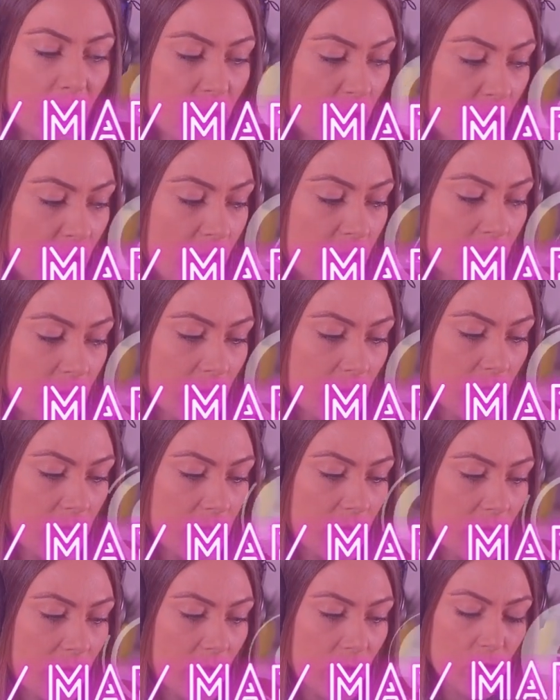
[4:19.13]
yeah, this is
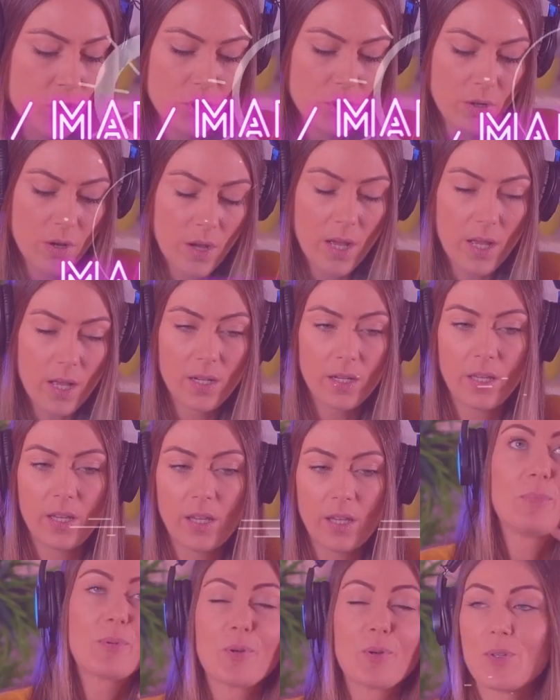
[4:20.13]
so key. Like I think
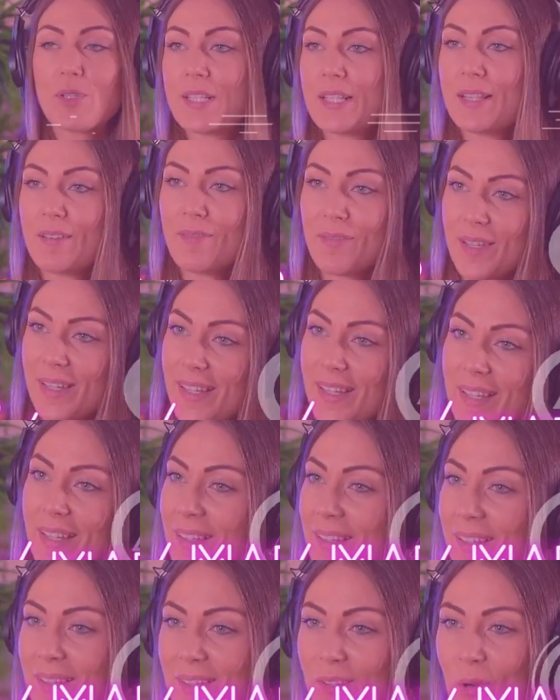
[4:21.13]
about the
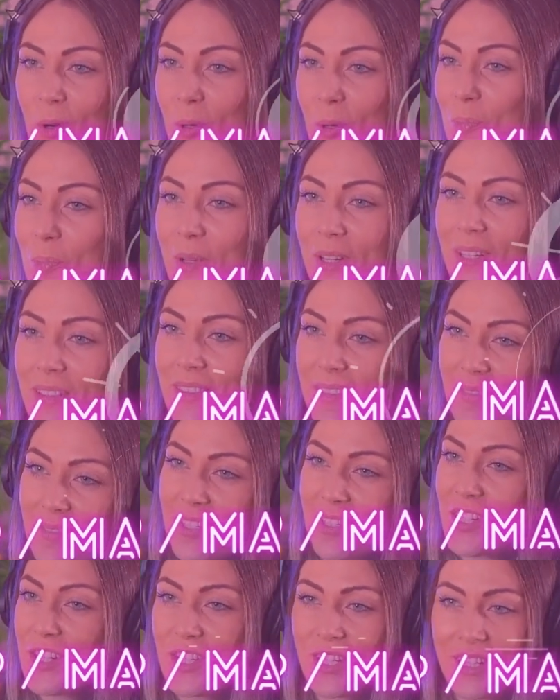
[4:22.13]
people that I
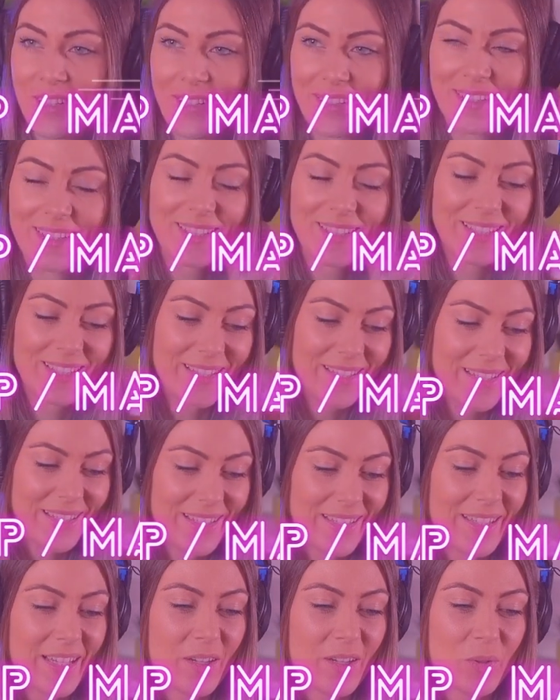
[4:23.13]
feel
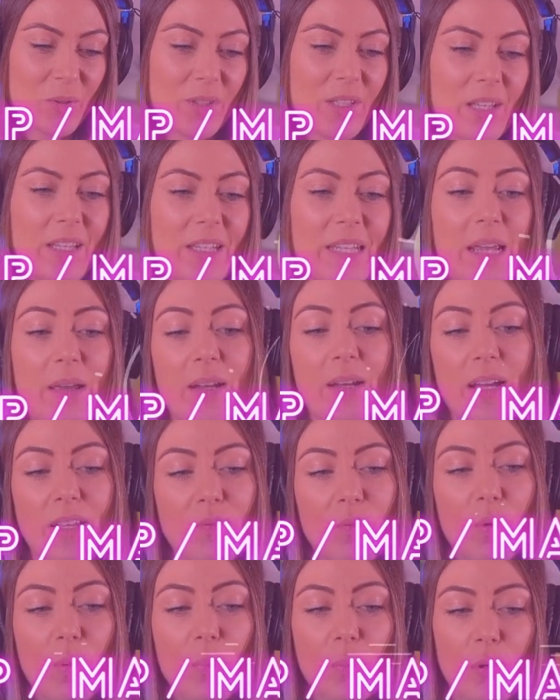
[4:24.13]
closest to in my
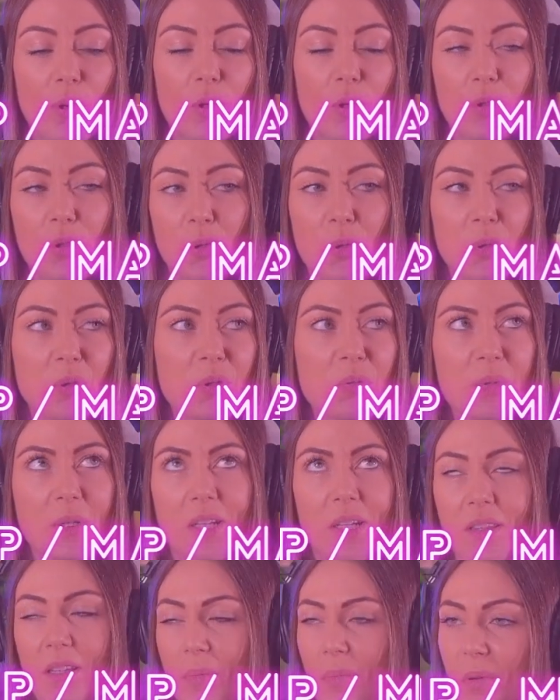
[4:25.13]
life, and it's the
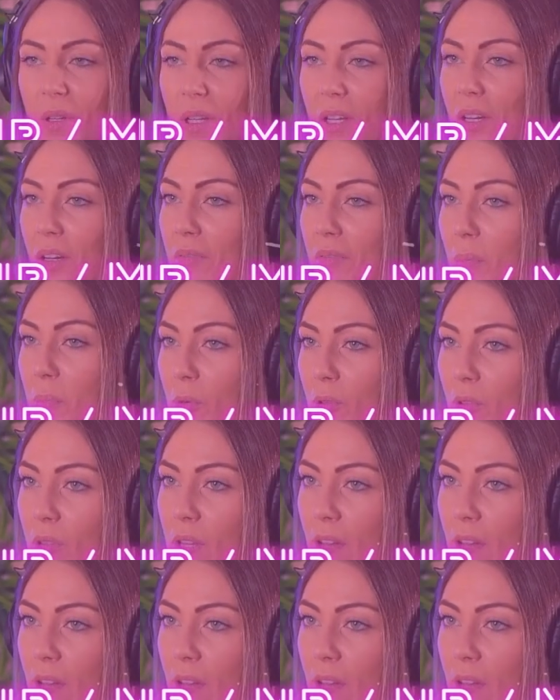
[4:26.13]
people that I have,